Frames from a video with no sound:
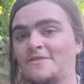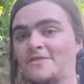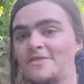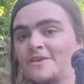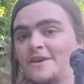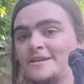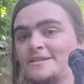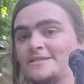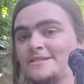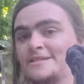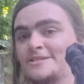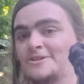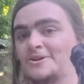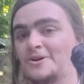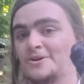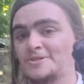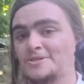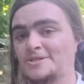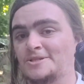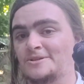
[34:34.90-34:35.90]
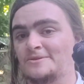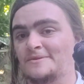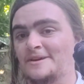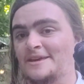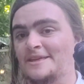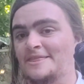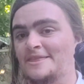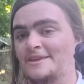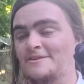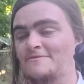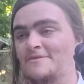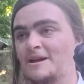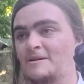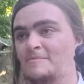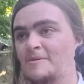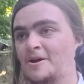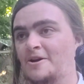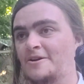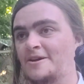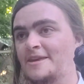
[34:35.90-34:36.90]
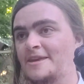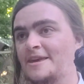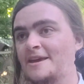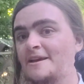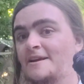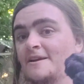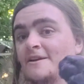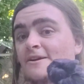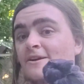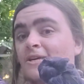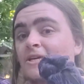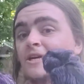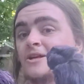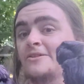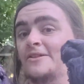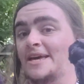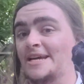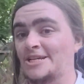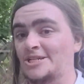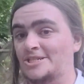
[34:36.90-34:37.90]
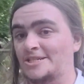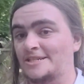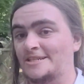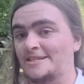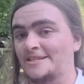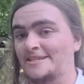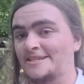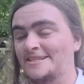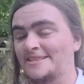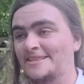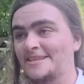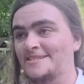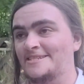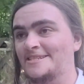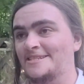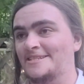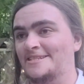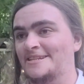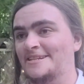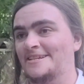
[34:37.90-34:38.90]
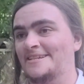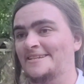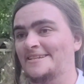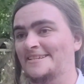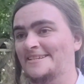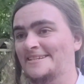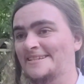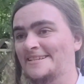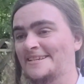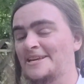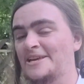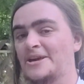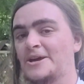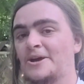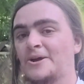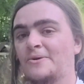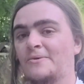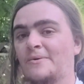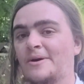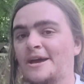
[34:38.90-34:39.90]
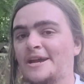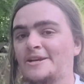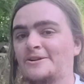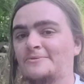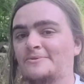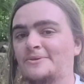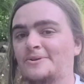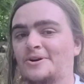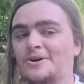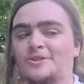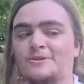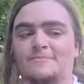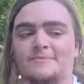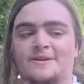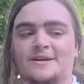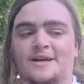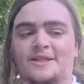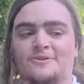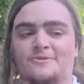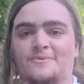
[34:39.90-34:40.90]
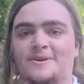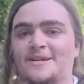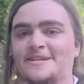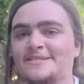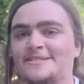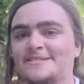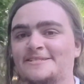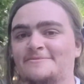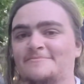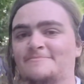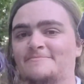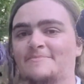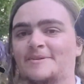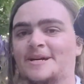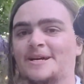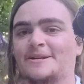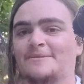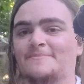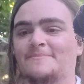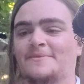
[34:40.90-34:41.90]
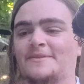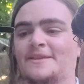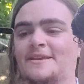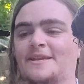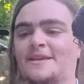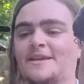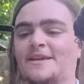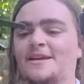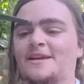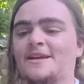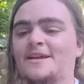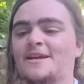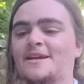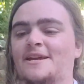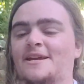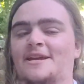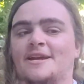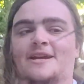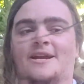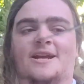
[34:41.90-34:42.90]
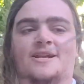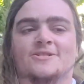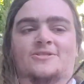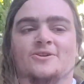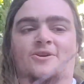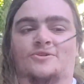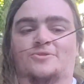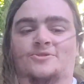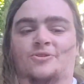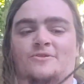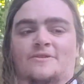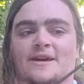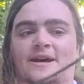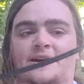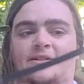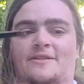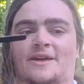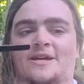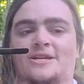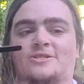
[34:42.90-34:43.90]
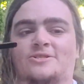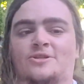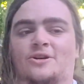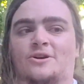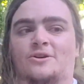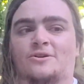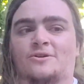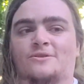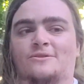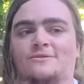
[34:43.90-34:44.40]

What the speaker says: This is also in the Vampire King collection. This is why I don't call them colorways, but it's also that like dark